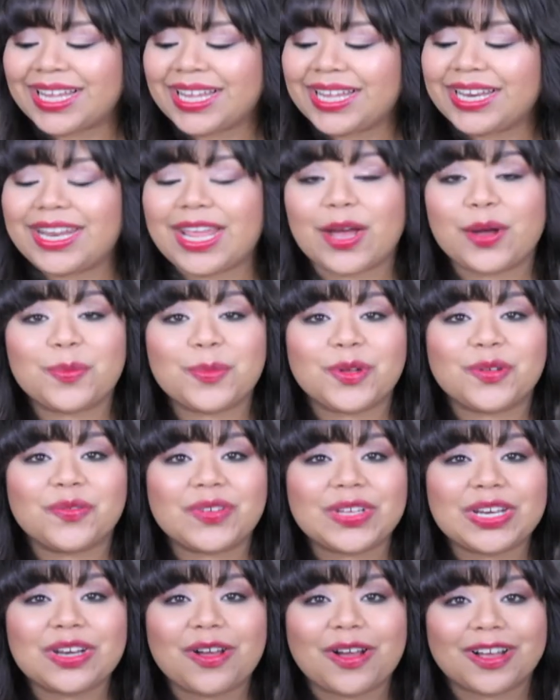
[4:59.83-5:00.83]
Now
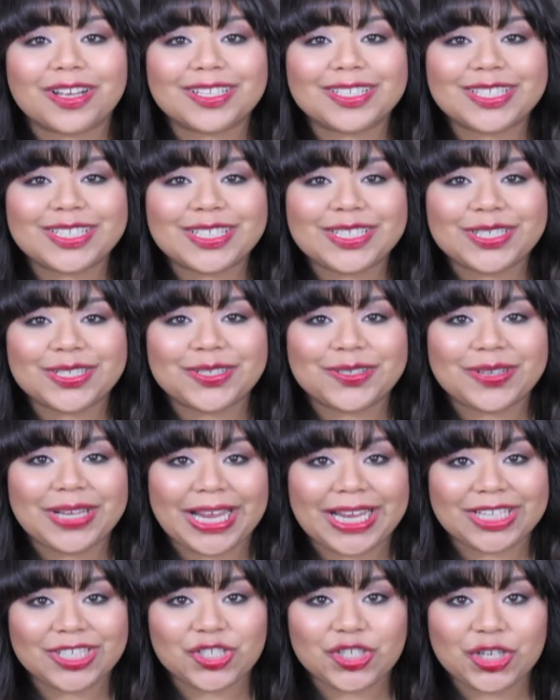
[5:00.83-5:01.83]
moving on to
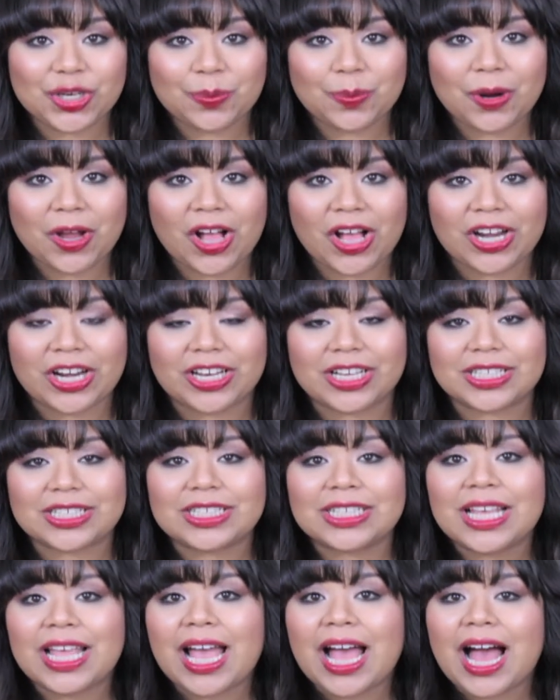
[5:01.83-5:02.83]
a cheek product.
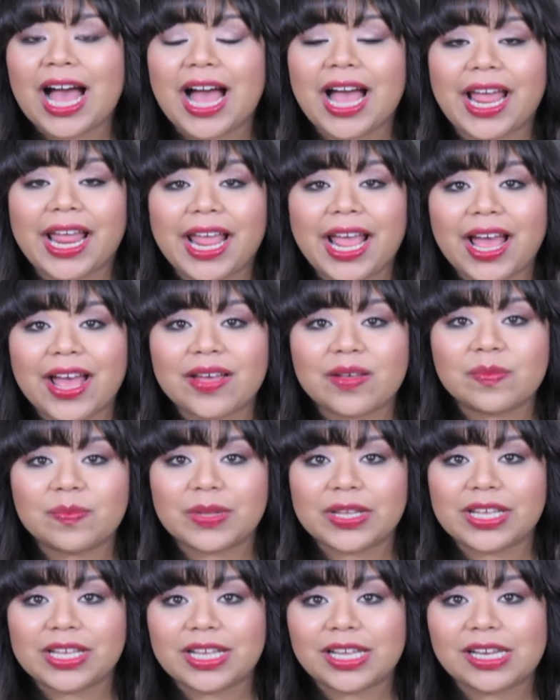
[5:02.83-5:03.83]
I have
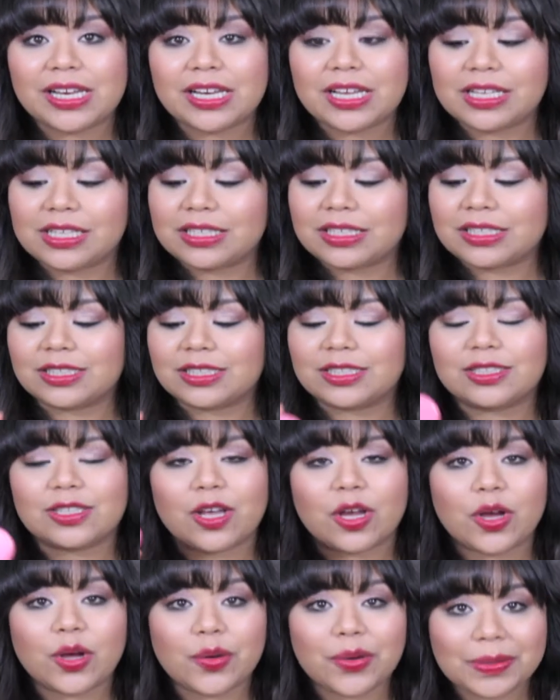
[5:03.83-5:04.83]
been
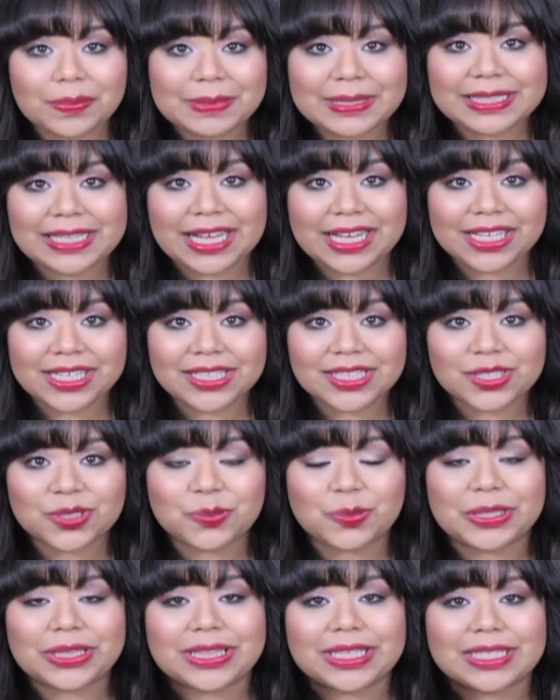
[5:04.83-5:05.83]
so obsessed
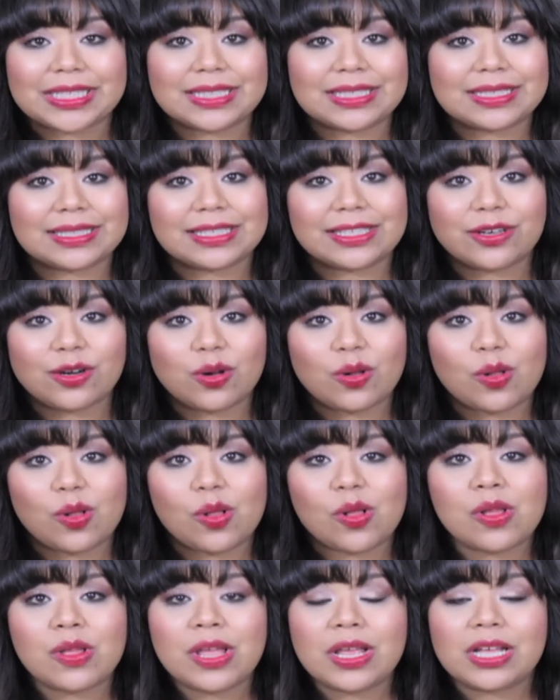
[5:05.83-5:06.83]
with this
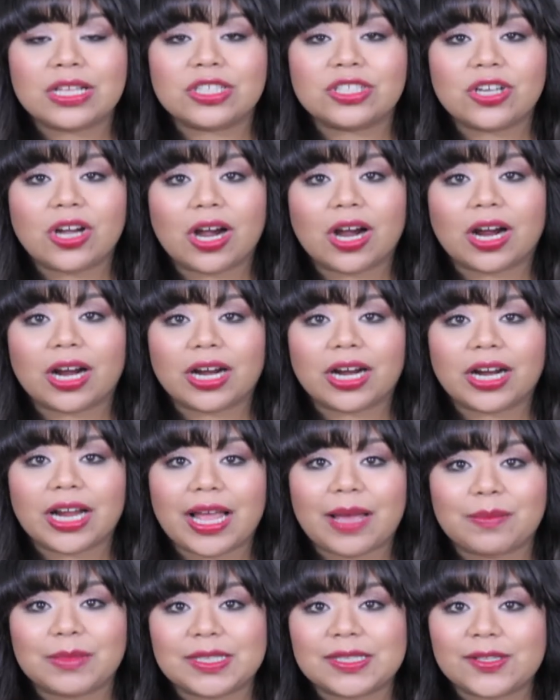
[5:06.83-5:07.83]
little Tarte
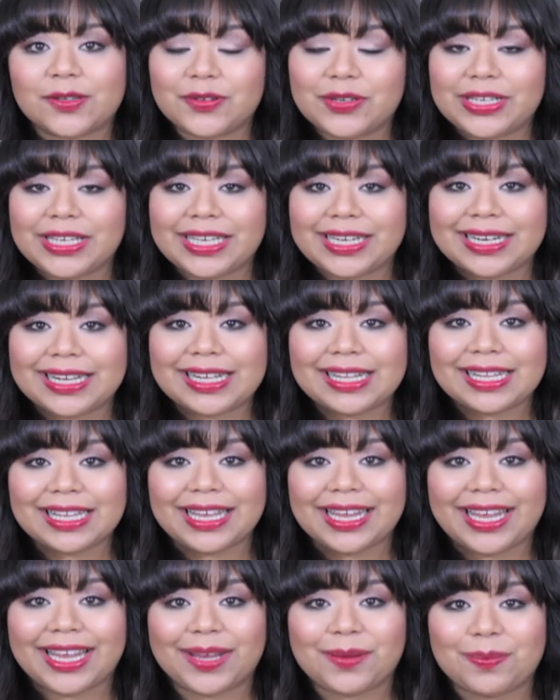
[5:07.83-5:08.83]
Amazonian Clay